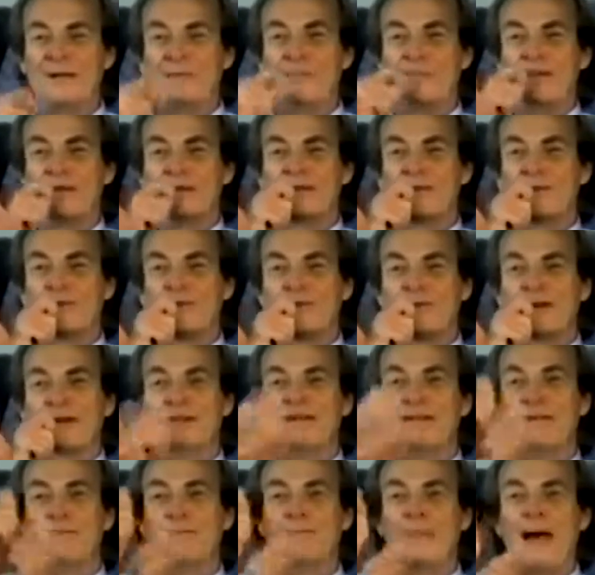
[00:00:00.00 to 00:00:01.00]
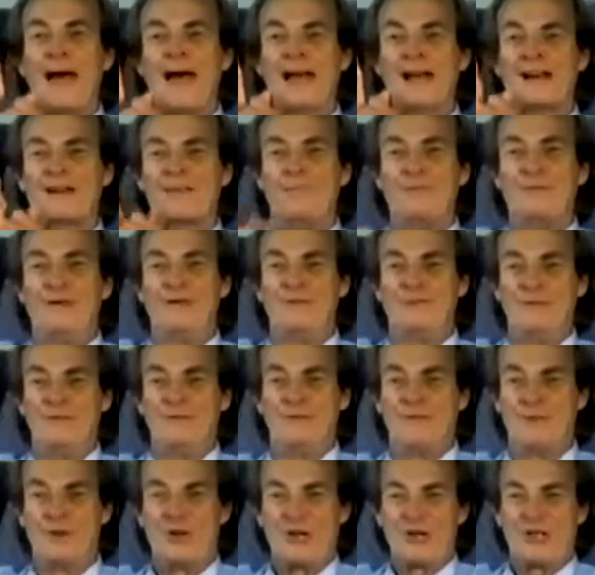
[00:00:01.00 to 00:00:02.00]
but the front and back have been
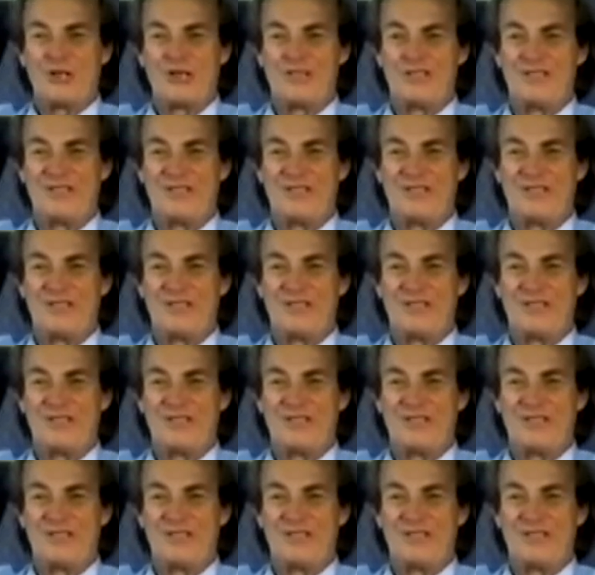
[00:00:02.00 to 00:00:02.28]
reversed.